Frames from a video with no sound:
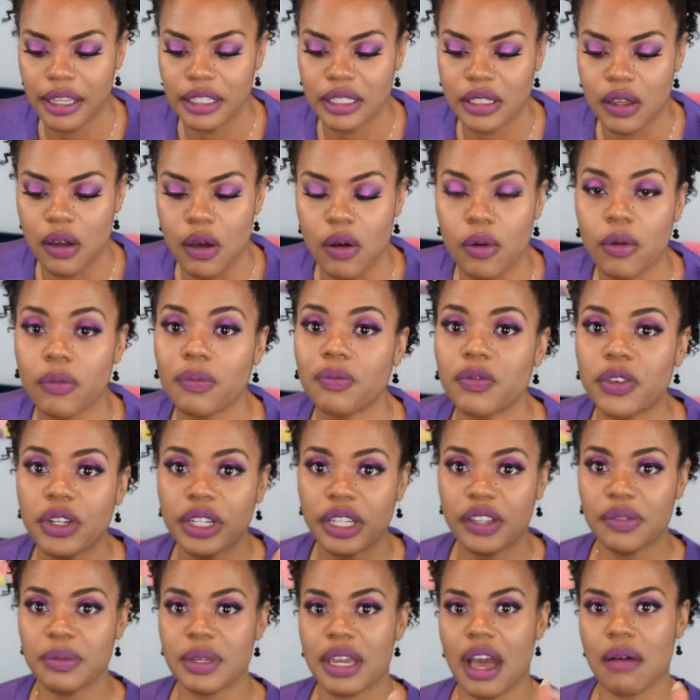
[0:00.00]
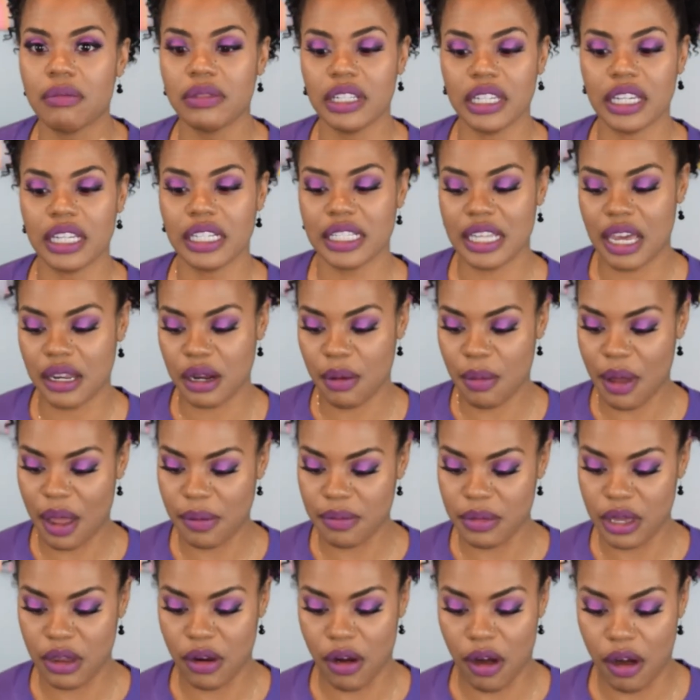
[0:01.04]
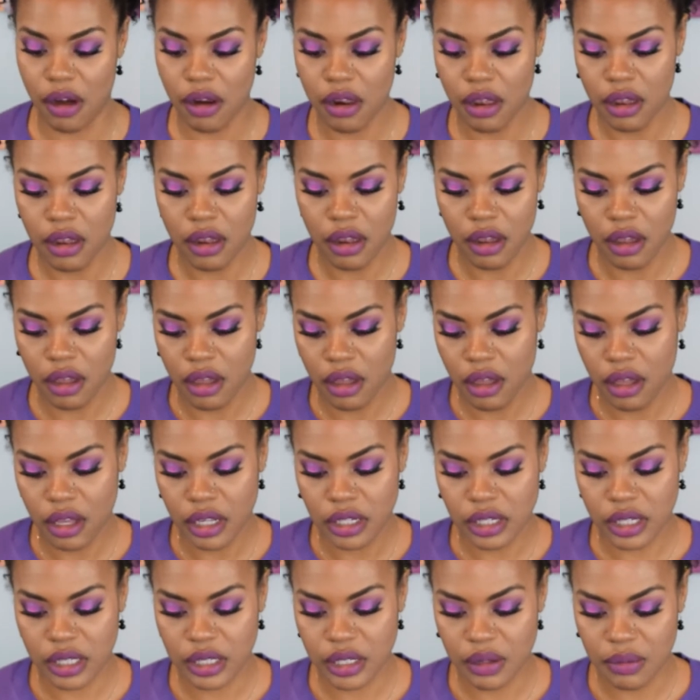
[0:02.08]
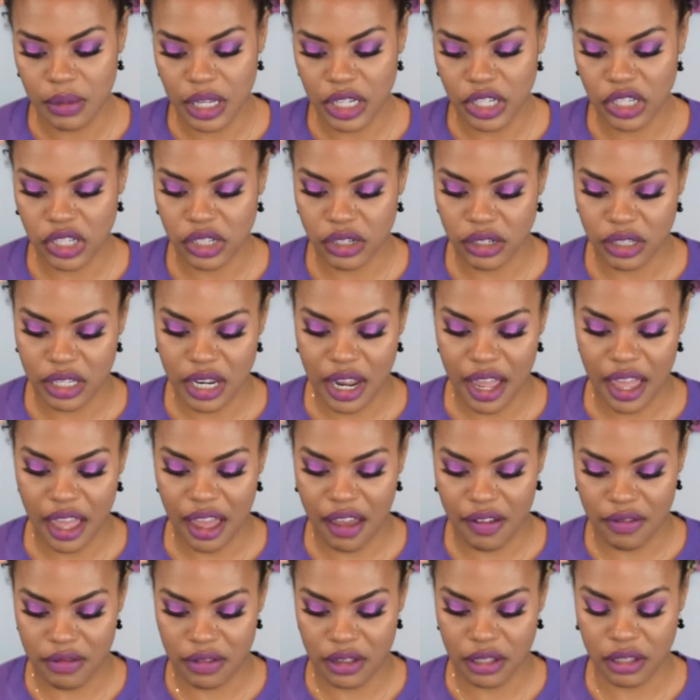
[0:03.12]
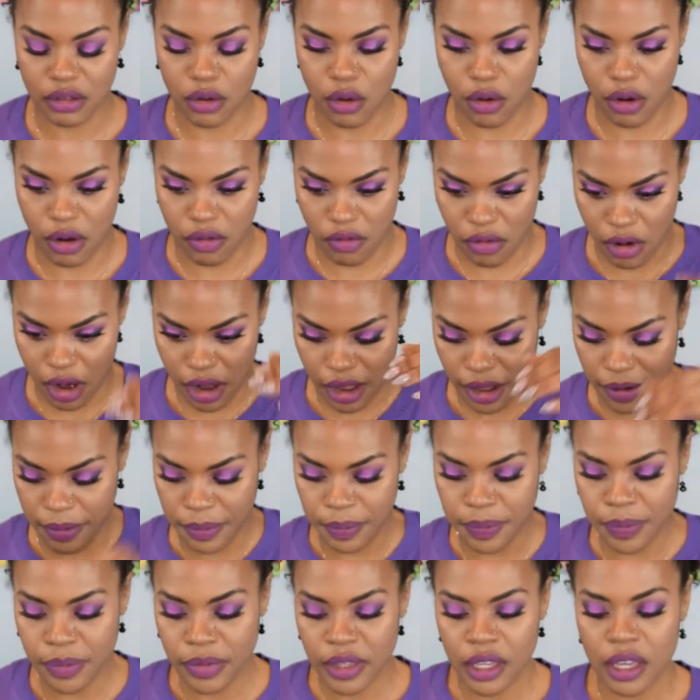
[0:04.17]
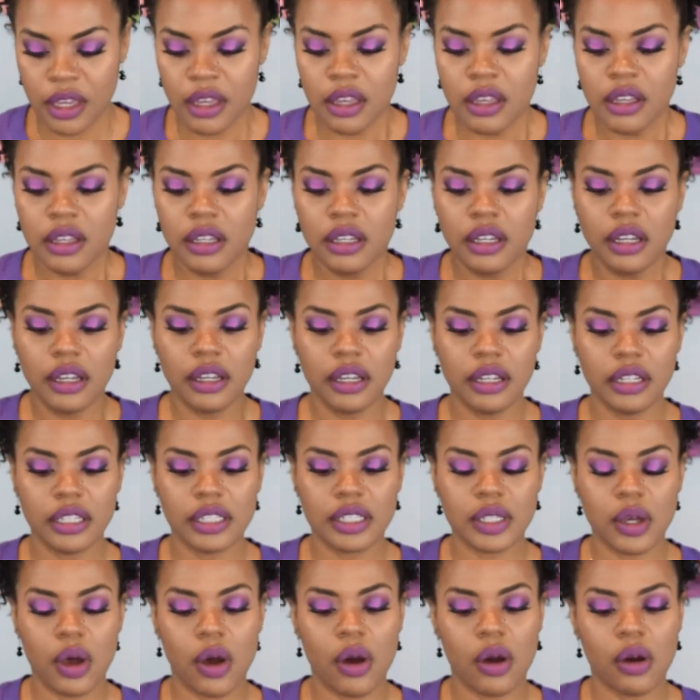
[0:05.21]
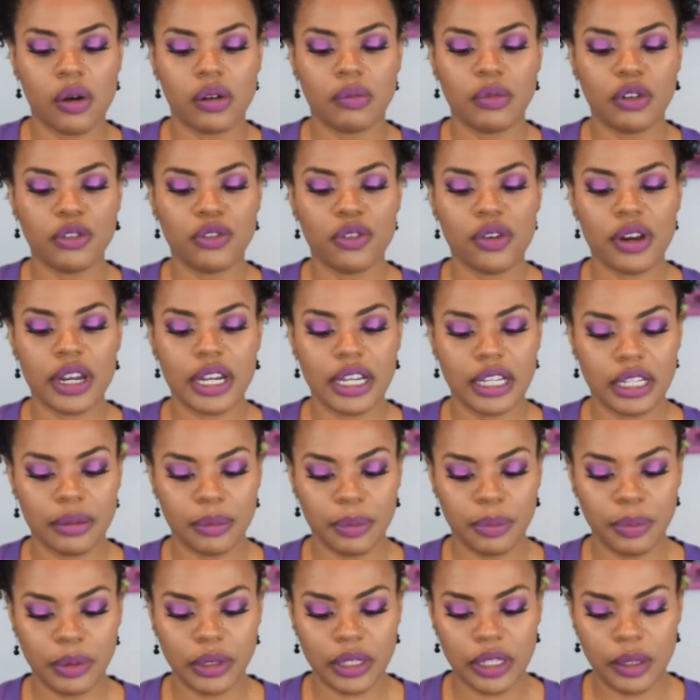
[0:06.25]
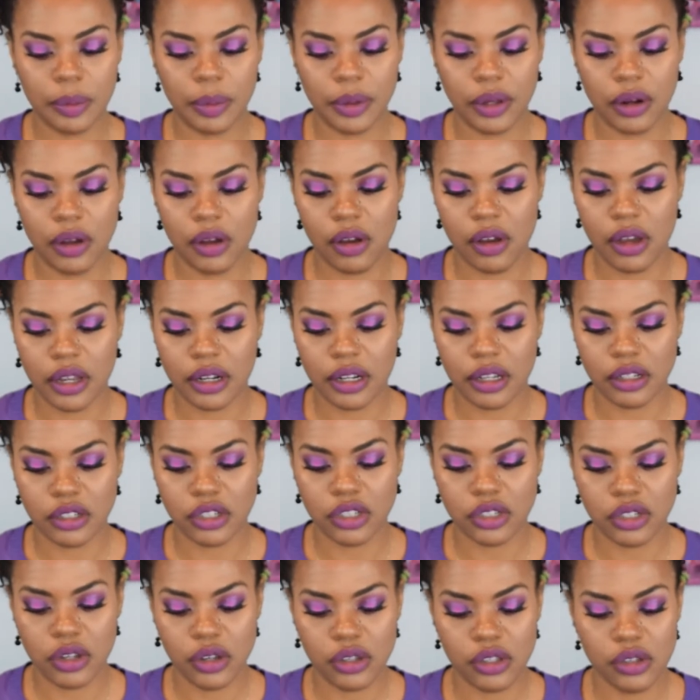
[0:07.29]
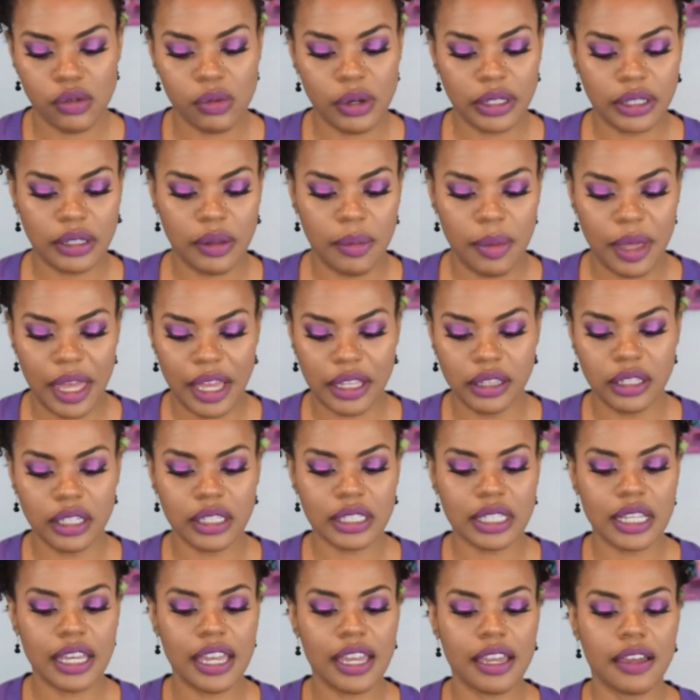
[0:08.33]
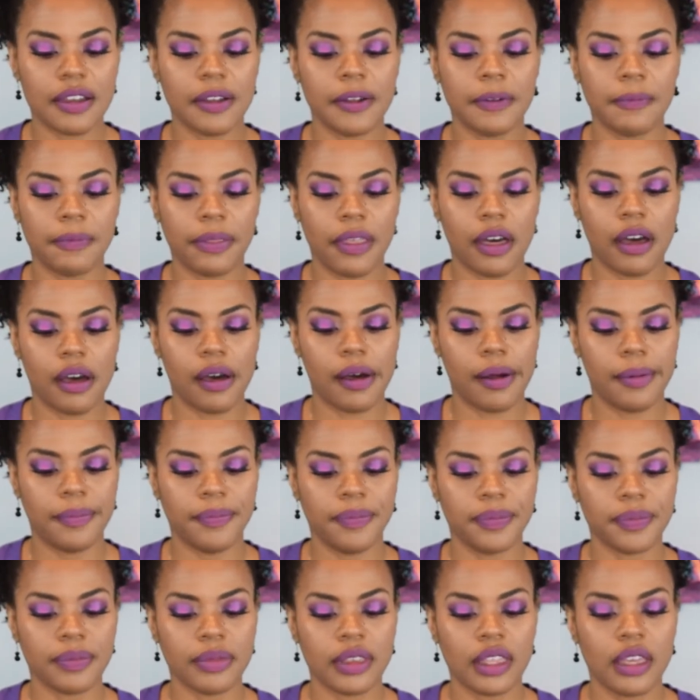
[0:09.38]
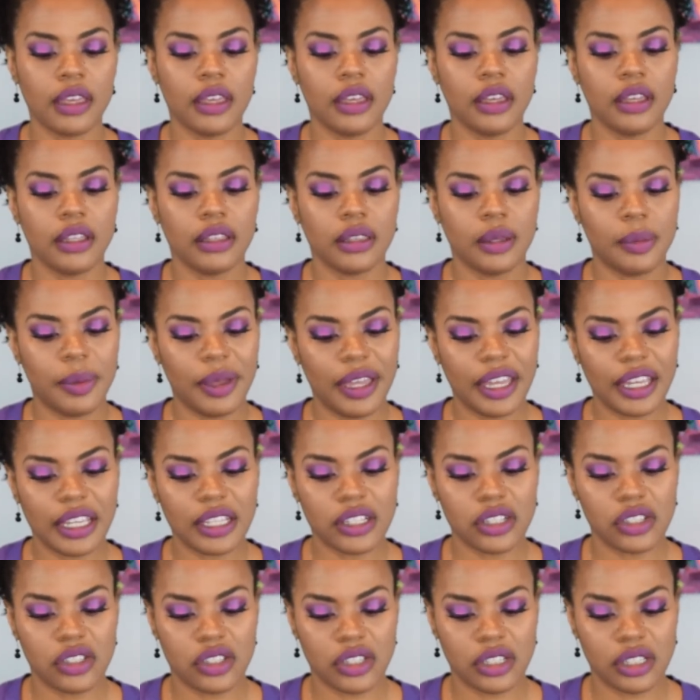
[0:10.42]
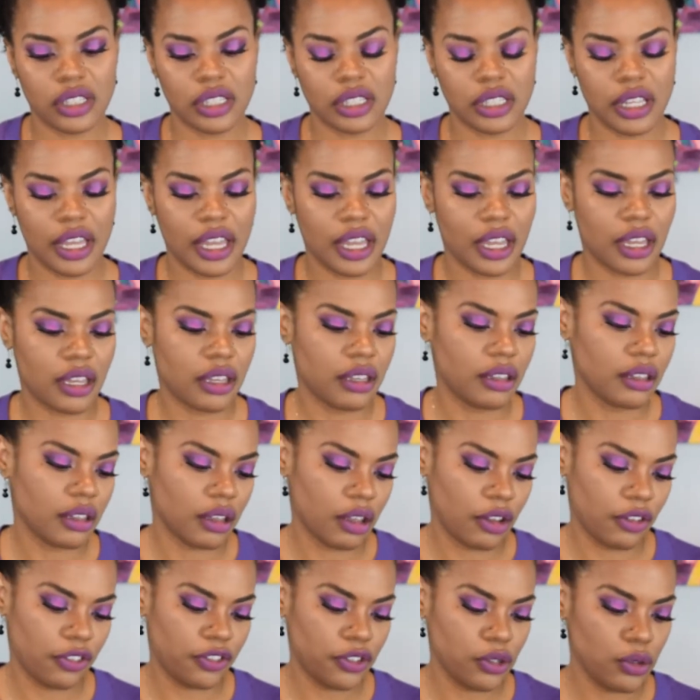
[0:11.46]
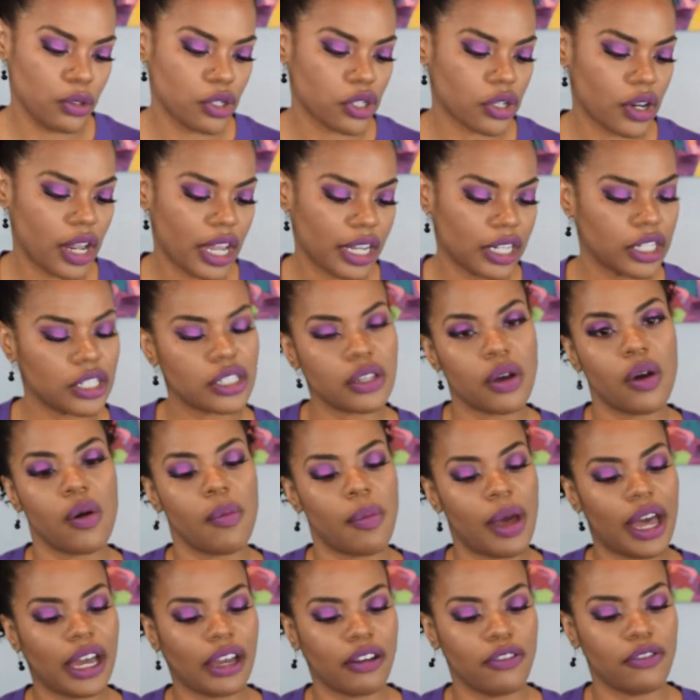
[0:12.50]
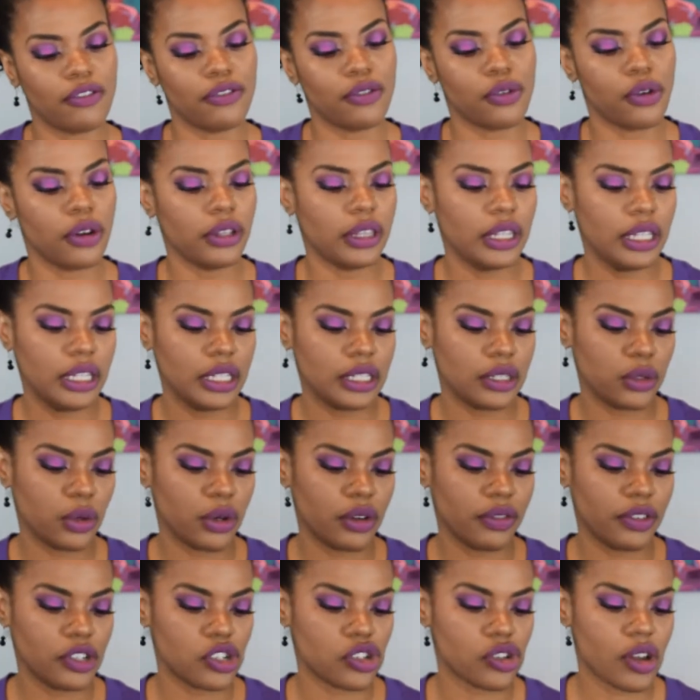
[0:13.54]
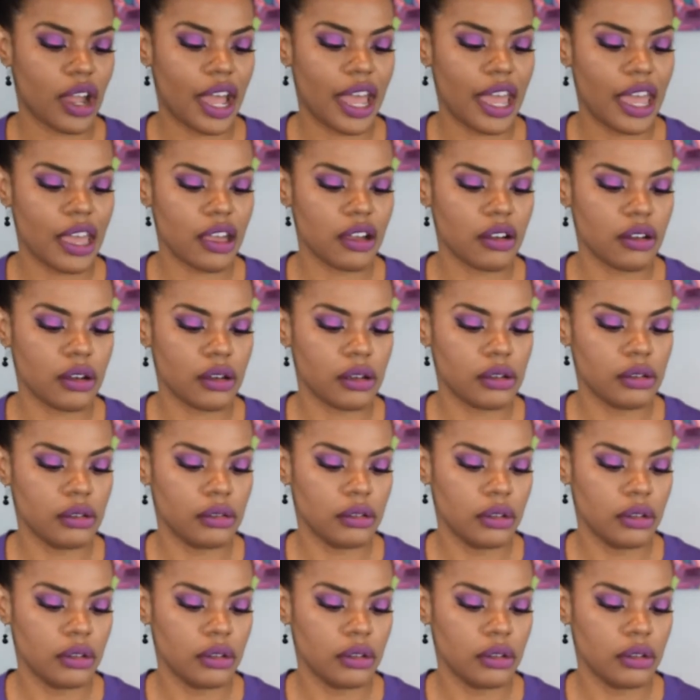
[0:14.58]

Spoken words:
So forgive me, I'm looking down at my mirror just to make sure that I have this on right. So before I clip it on, I'll show you what the bang looks like. The bang is just like a few tracks sewn back and forth in sort of a triangle.